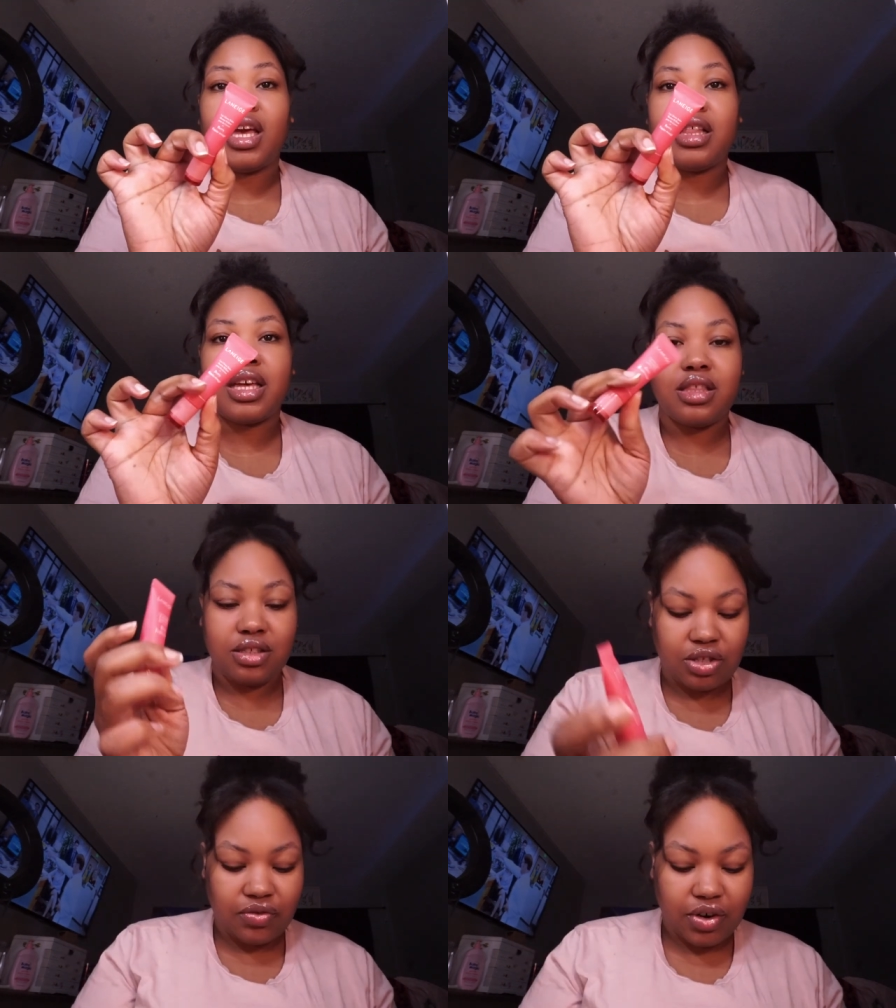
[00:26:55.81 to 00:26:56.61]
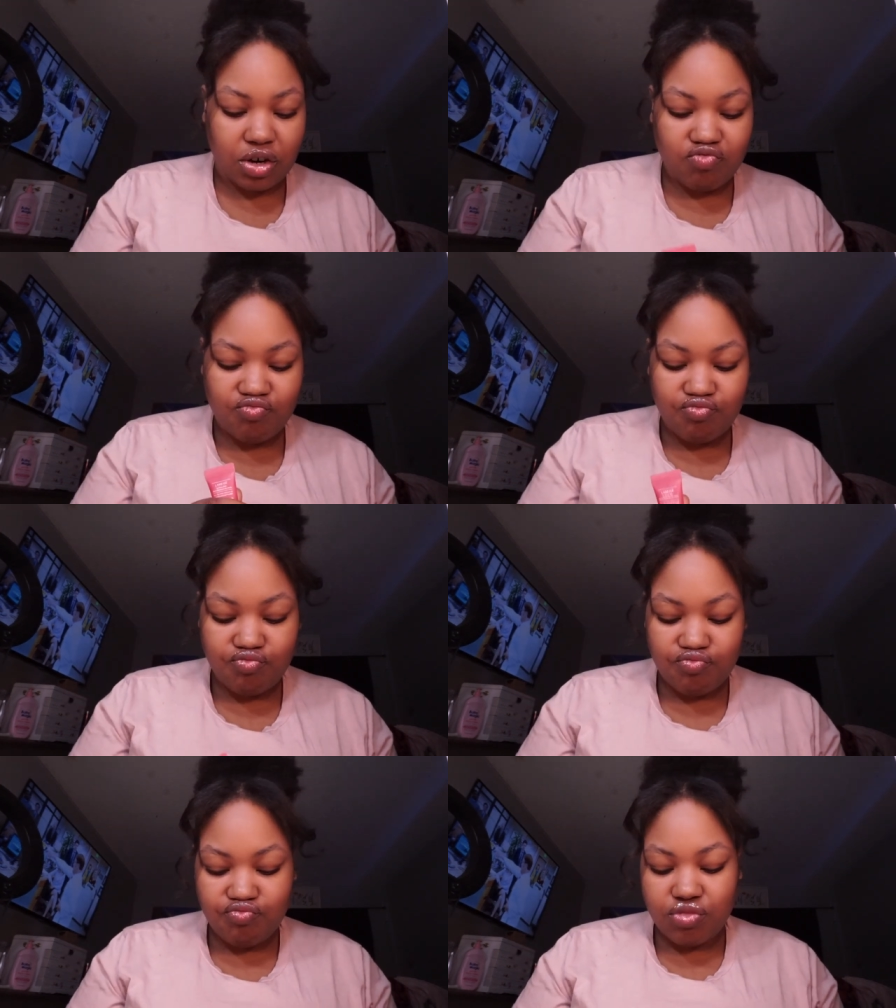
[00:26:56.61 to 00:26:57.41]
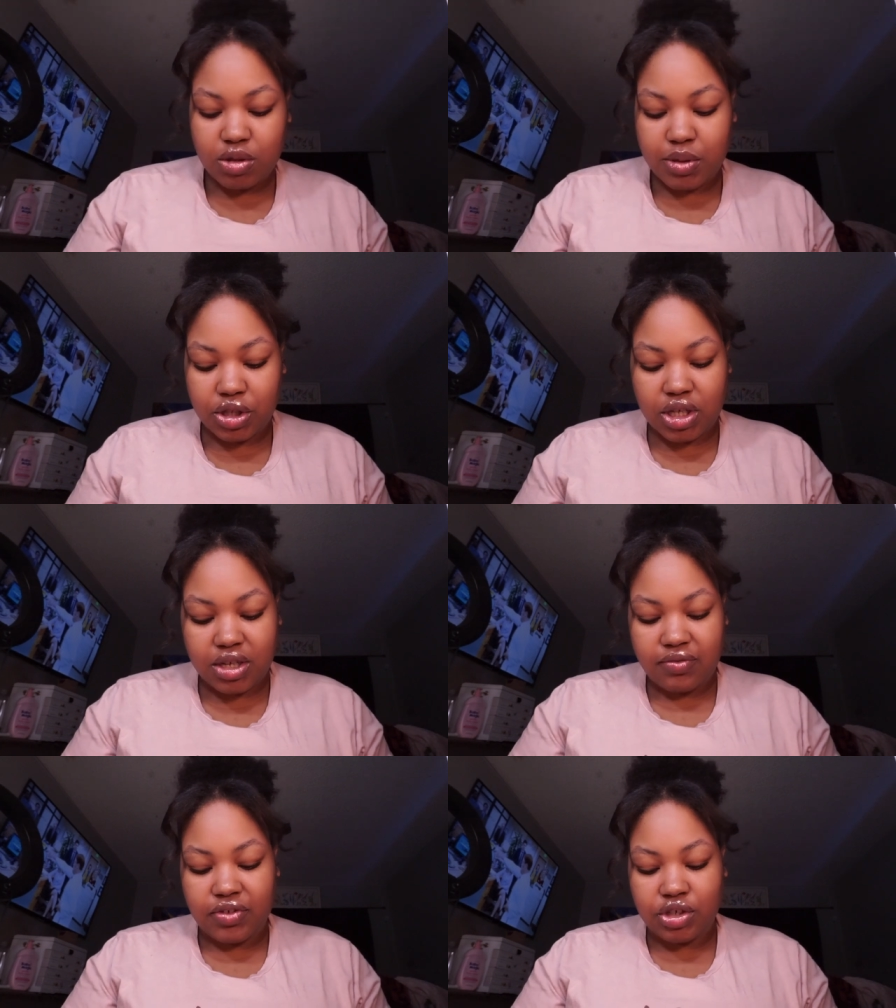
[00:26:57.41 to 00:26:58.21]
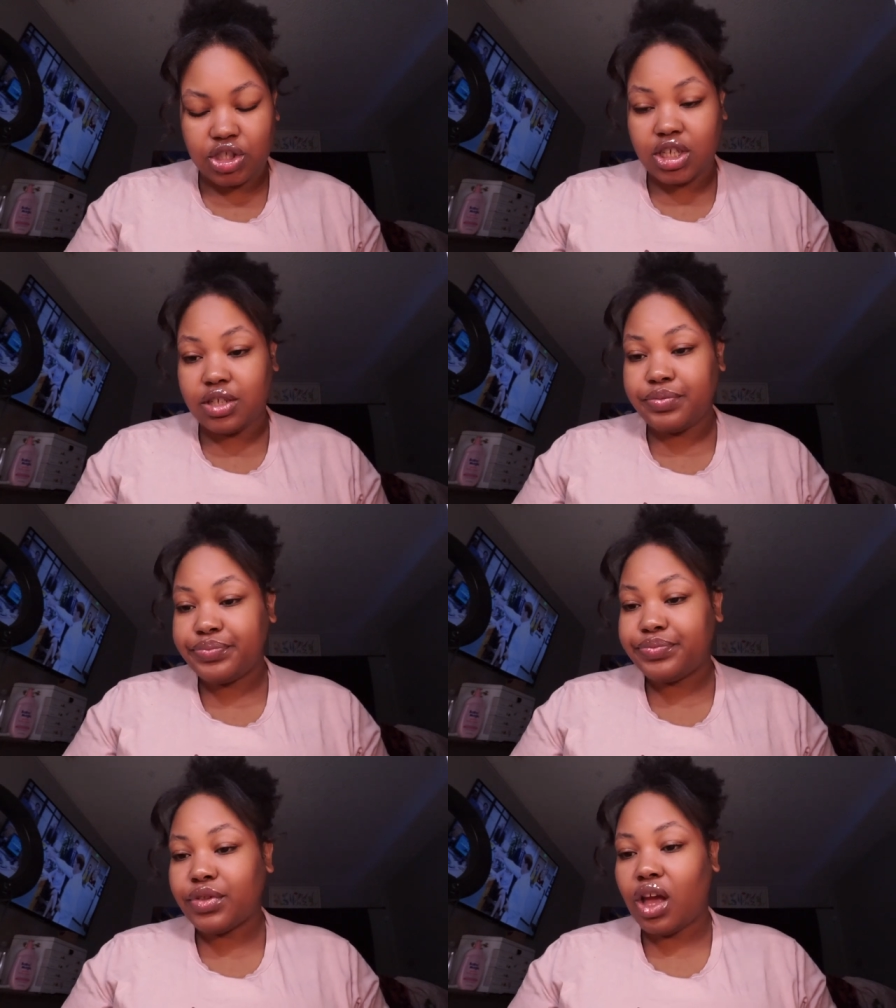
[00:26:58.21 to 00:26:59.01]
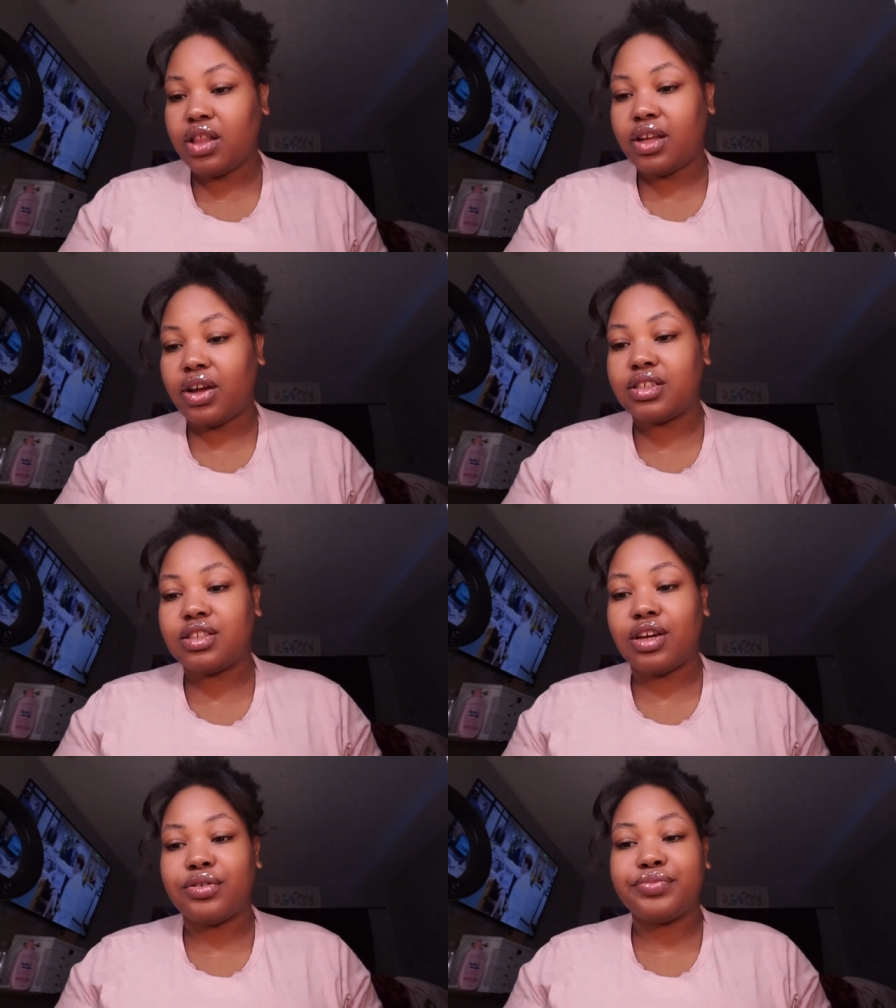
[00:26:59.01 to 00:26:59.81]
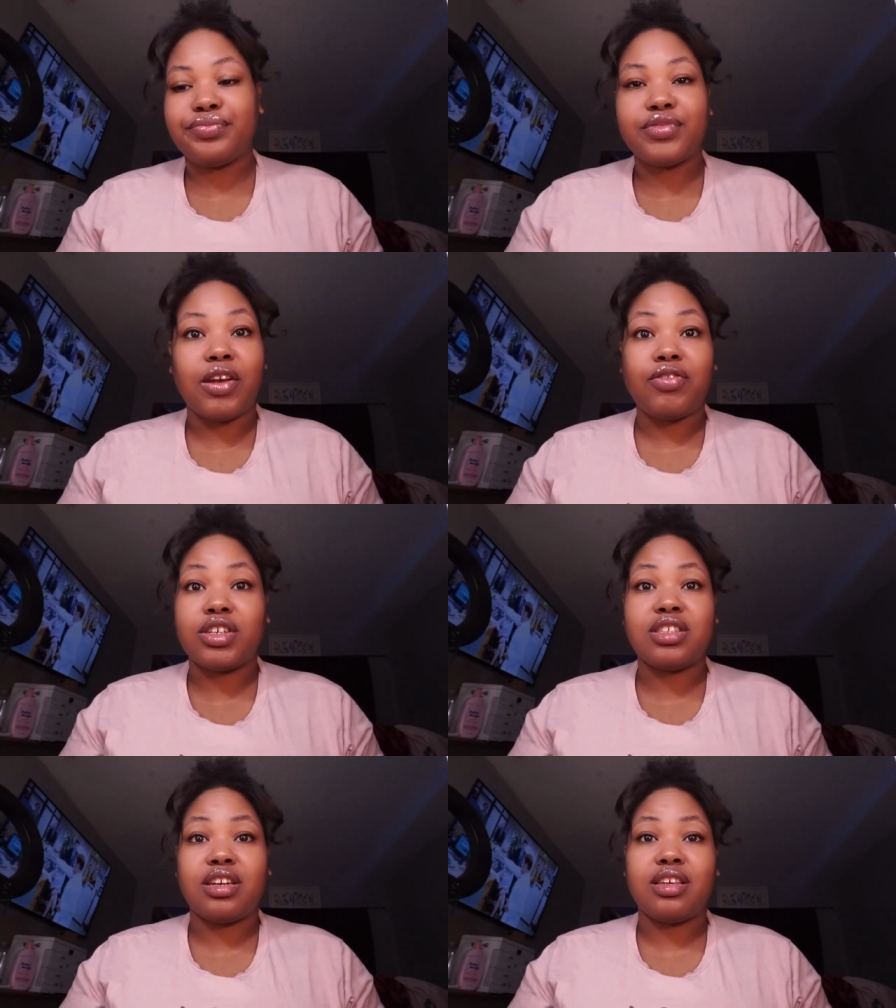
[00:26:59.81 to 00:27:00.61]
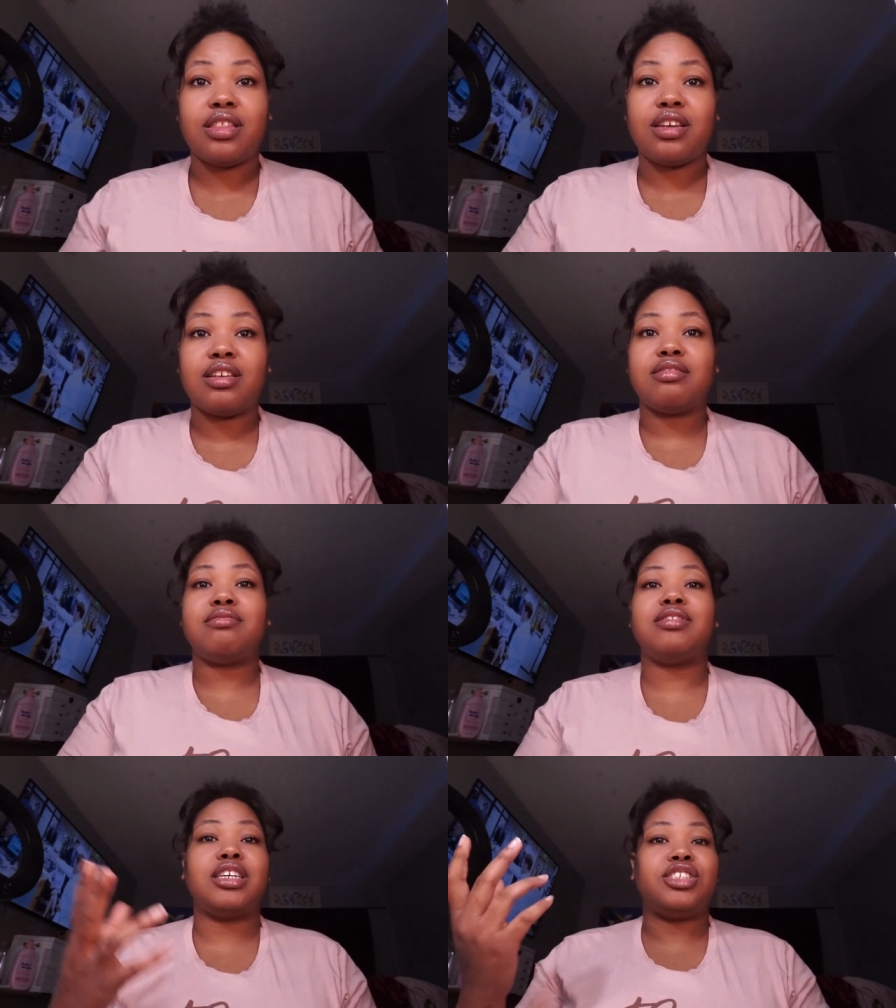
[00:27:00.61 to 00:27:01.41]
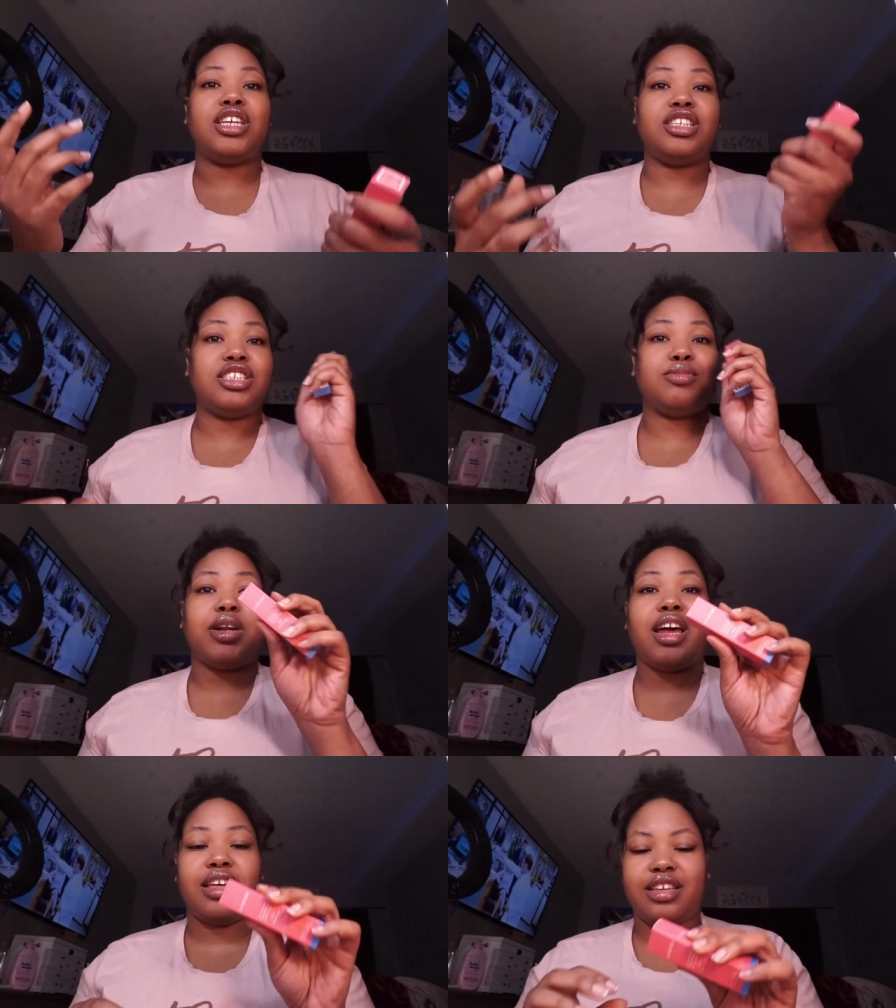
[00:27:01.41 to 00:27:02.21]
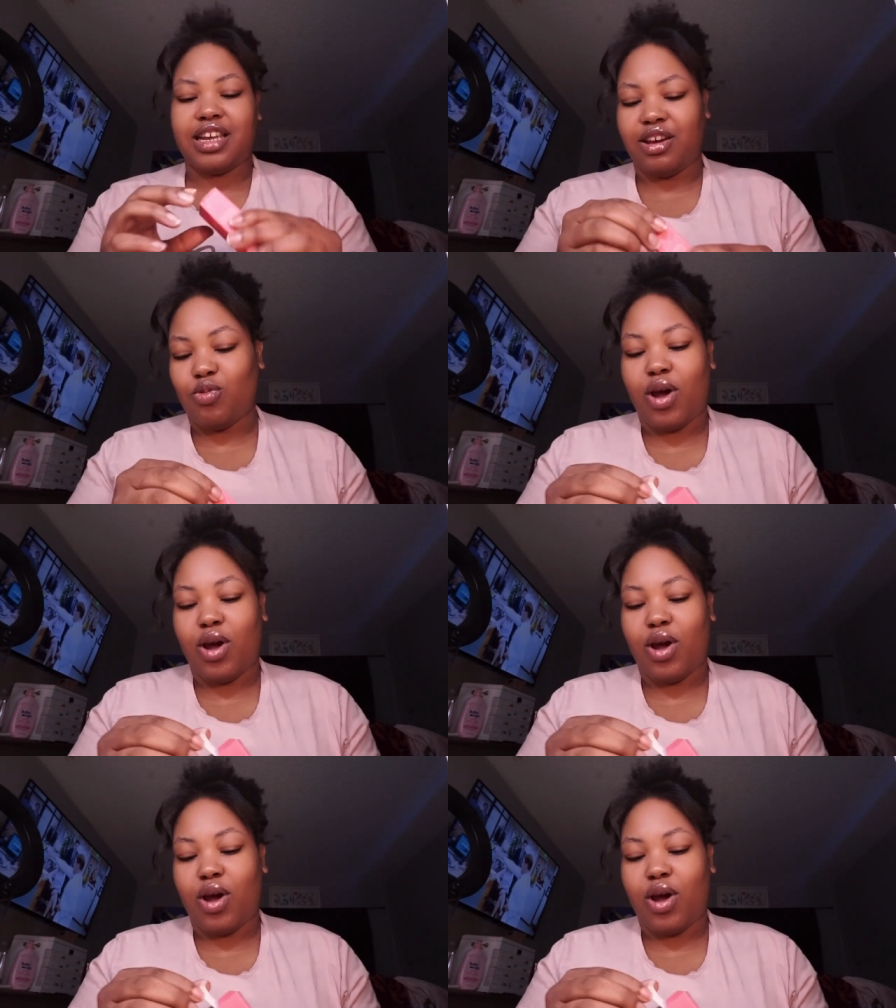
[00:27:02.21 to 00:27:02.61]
I like this so far. Smells good, feels good. I'll let you guys know if there's anything that changes, but I highly doubt it.